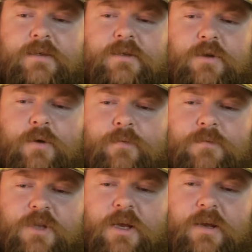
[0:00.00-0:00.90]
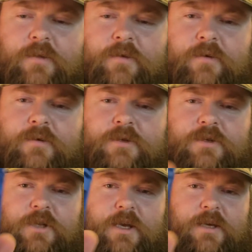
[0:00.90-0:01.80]
So from July 3rd to
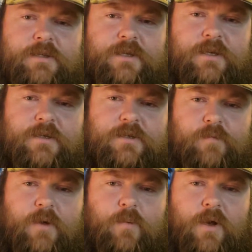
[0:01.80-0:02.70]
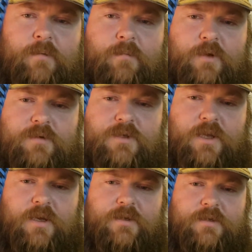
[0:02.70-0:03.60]
July 6th, red, white, and blue
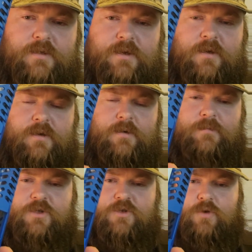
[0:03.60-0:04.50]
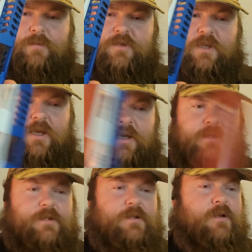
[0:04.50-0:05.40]
slides, strip
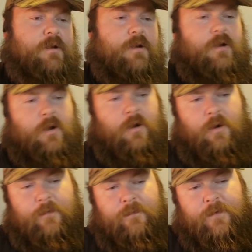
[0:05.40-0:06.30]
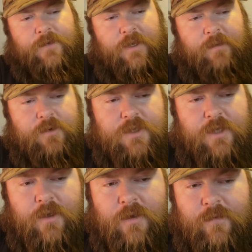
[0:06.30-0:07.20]
slides, are
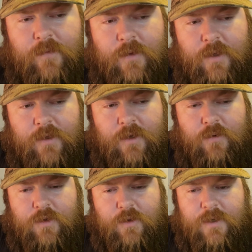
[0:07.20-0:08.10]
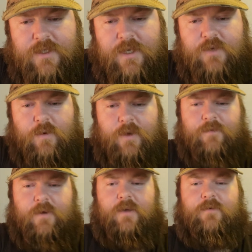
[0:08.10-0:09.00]
15% off with code
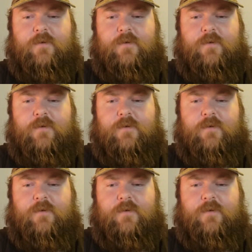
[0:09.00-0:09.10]
USA25.